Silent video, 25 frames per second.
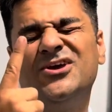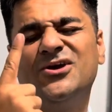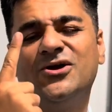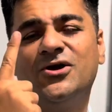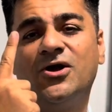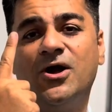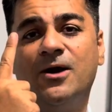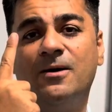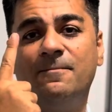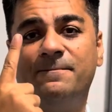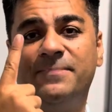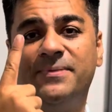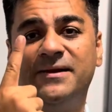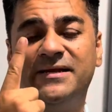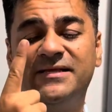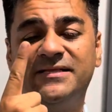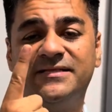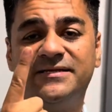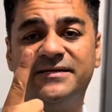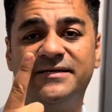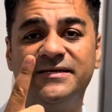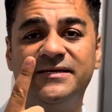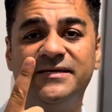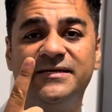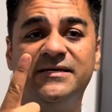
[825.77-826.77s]

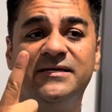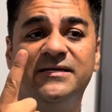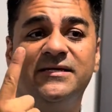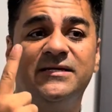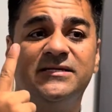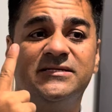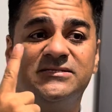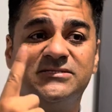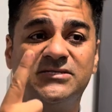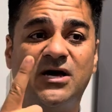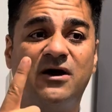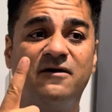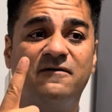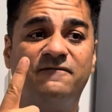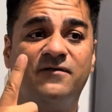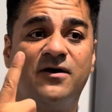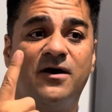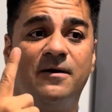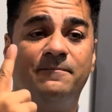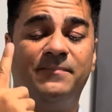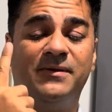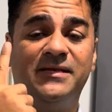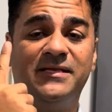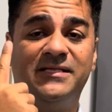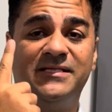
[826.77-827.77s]
completely soft,
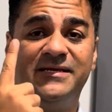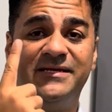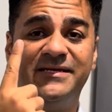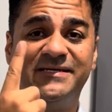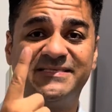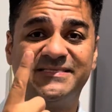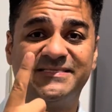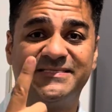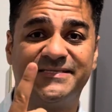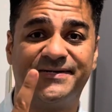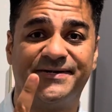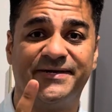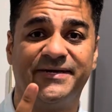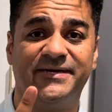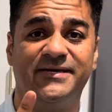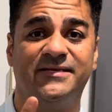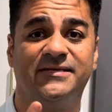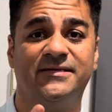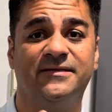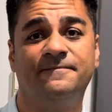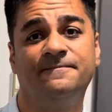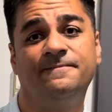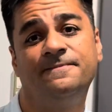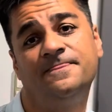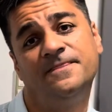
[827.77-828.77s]
completely
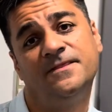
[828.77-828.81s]
straight.